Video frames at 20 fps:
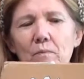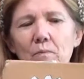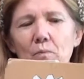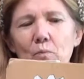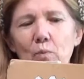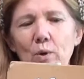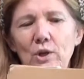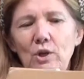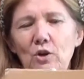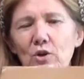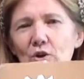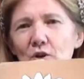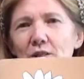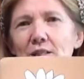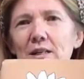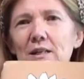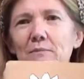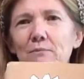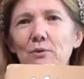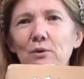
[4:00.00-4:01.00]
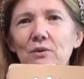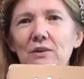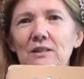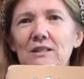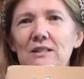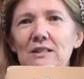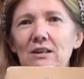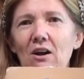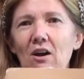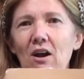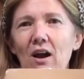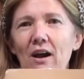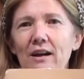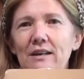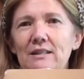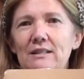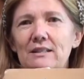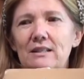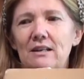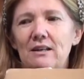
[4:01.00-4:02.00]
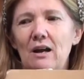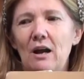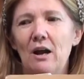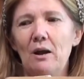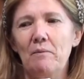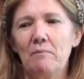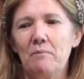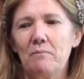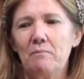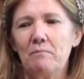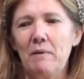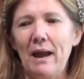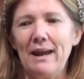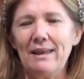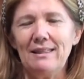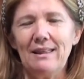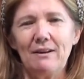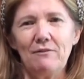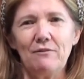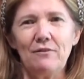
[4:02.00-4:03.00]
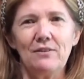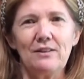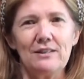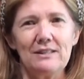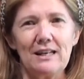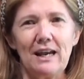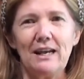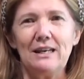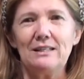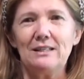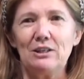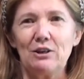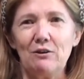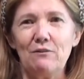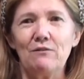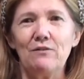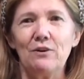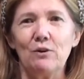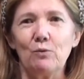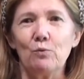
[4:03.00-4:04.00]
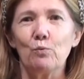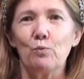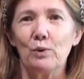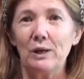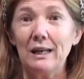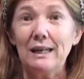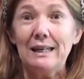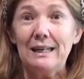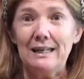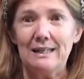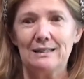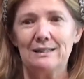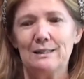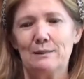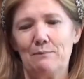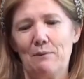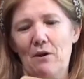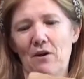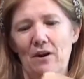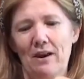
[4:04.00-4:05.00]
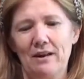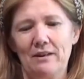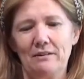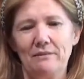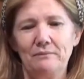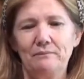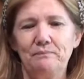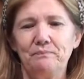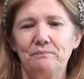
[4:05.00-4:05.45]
when you're using a book this size, make that for the days that you feel really inspired.